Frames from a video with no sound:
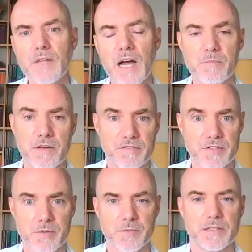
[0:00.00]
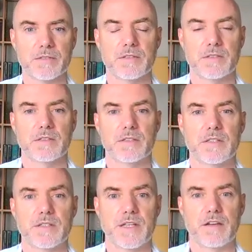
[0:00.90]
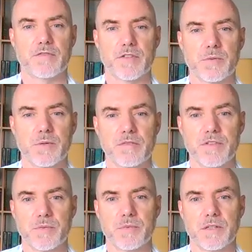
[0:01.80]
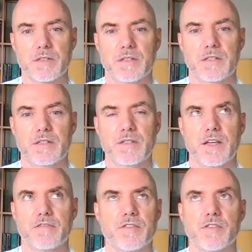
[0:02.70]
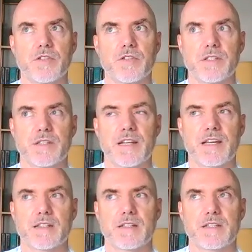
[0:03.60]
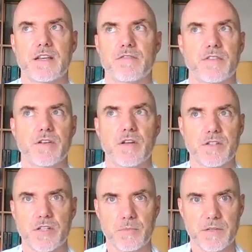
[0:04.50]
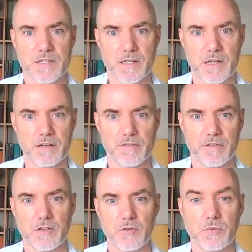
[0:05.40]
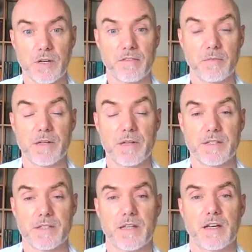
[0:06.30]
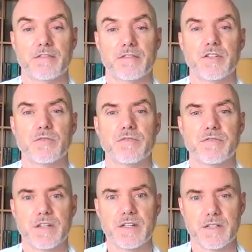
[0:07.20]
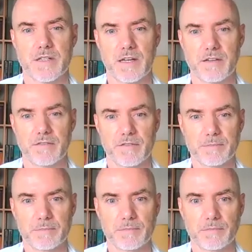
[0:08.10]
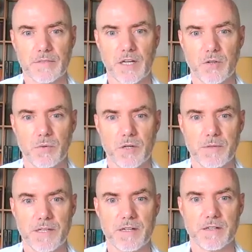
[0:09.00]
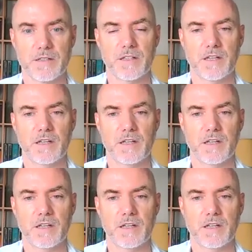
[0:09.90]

I'm invisible. Safer to be invisible. Safer to disconnect. Safer not to come into life. I don't have a place in life. I don't fit into life. I don't want to be here.